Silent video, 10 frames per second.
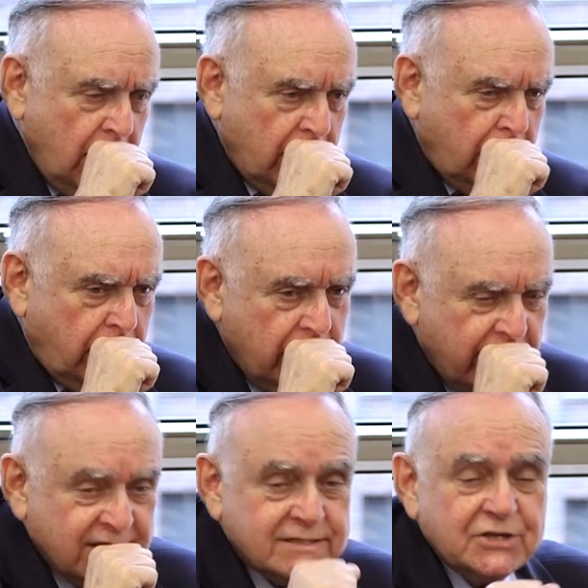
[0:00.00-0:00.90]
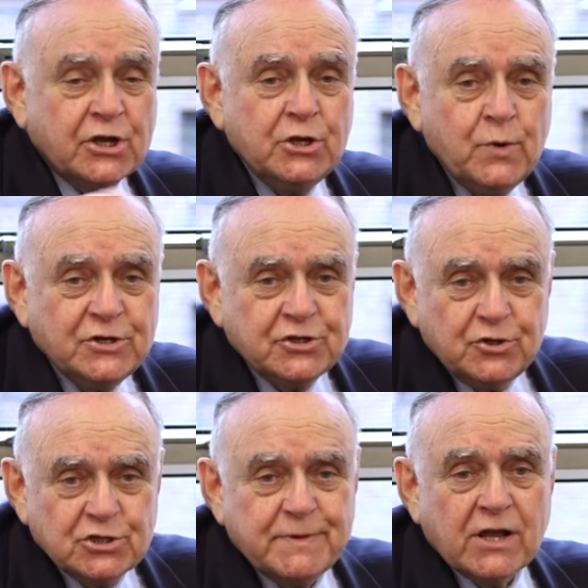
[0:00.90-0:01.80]
says, can you
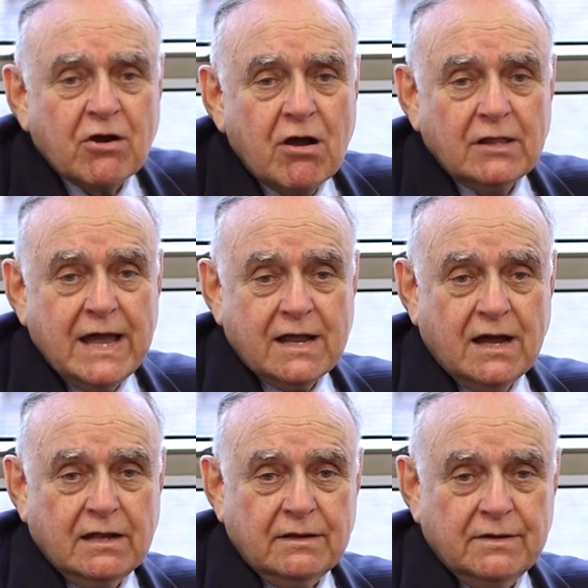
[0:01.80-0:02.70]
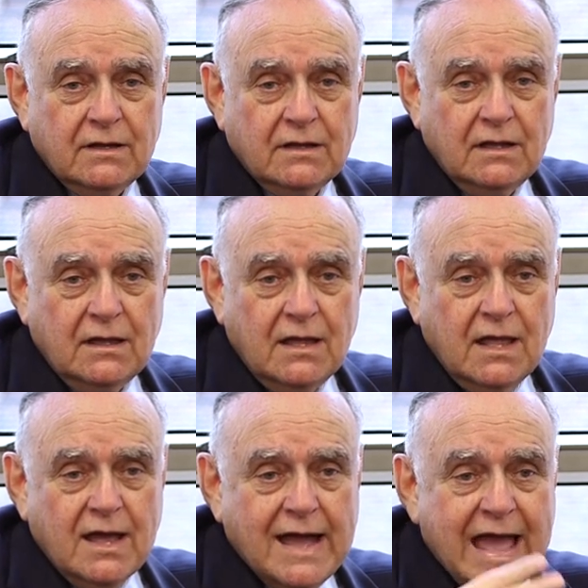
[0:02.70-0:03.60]
introduce me to Carl Icahn?
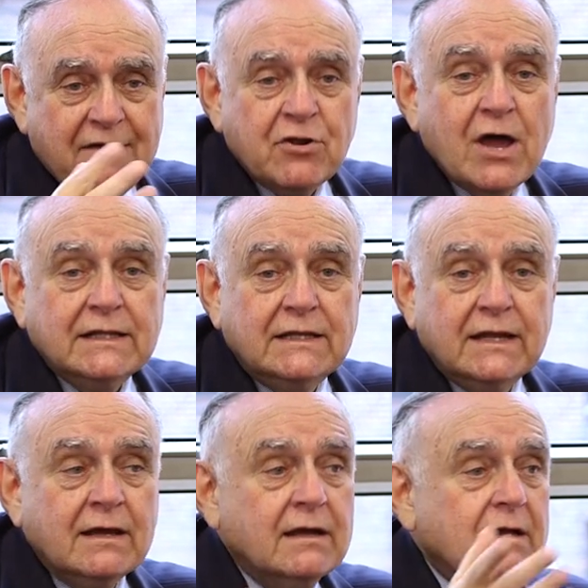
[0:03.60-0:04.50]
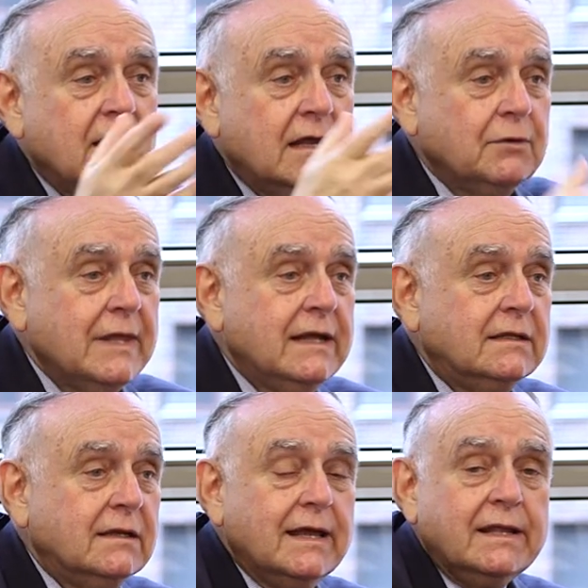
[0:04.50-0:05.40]
I have an idea and I'd
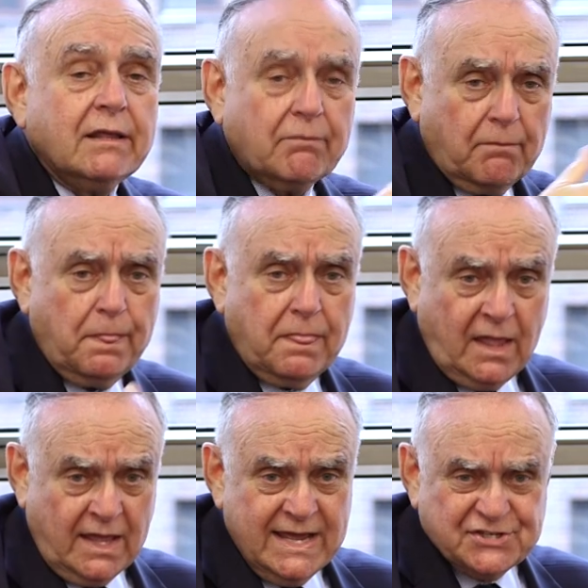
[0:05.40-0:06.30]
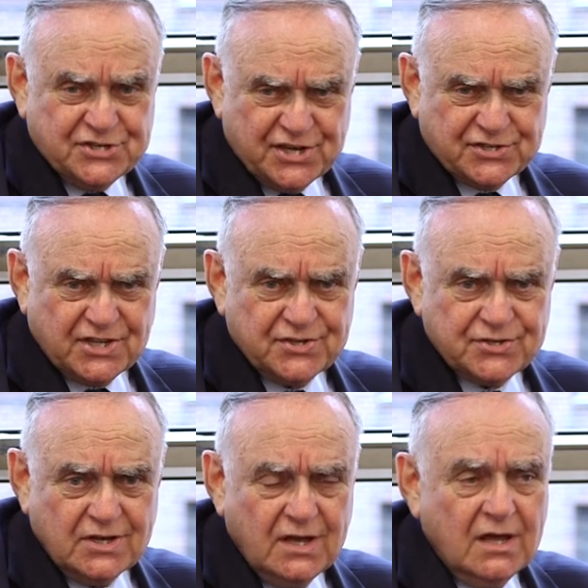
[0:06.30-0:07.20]
like to get his
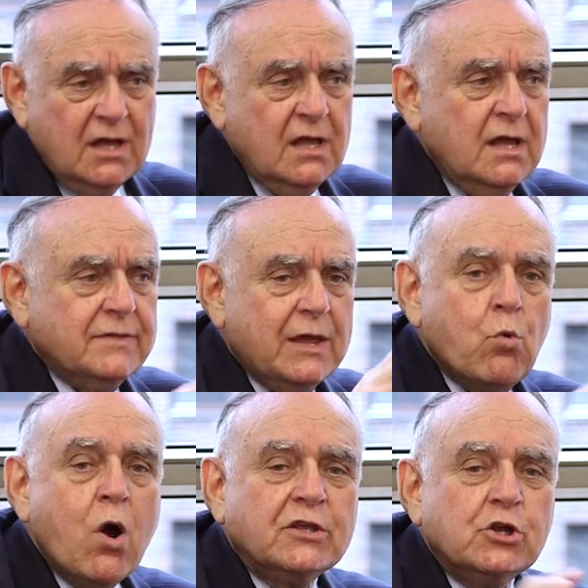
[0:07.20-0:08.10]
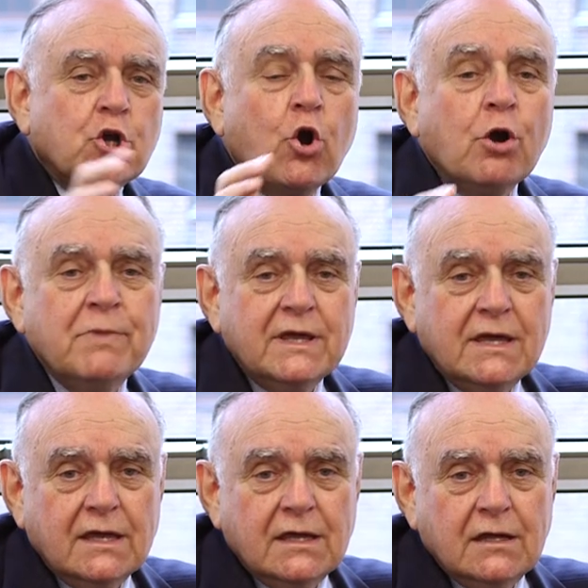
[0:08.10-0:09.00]
assistance. They wanted Kerr
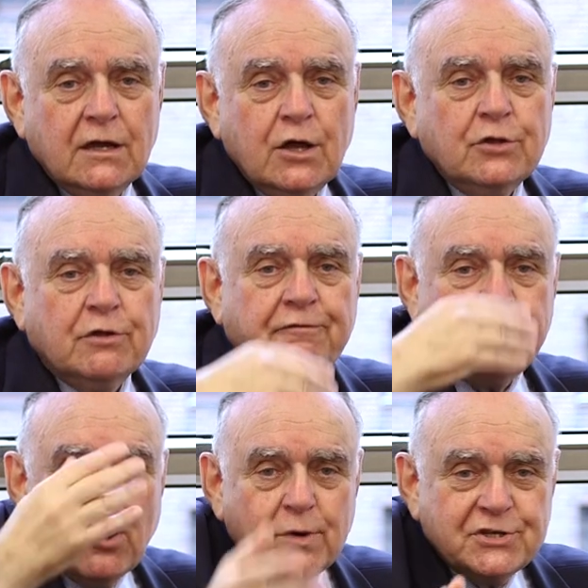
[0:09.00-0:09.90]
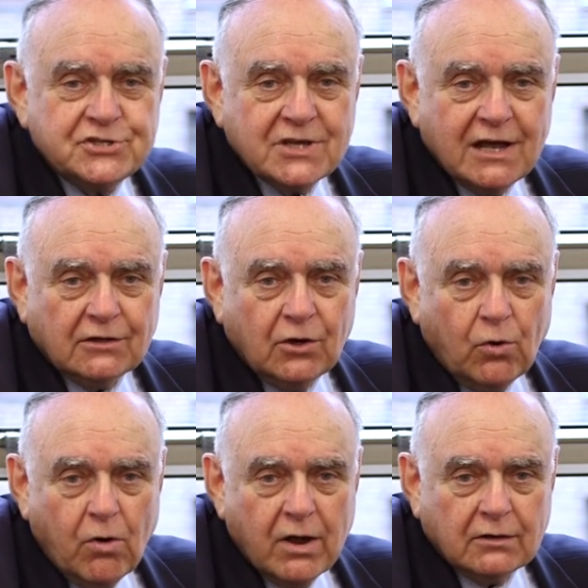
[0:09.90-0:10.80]
McGee to forward sell
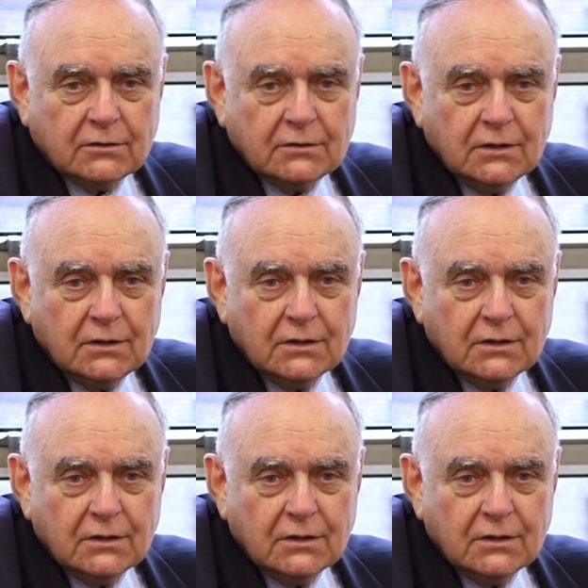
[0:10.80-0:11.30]
oil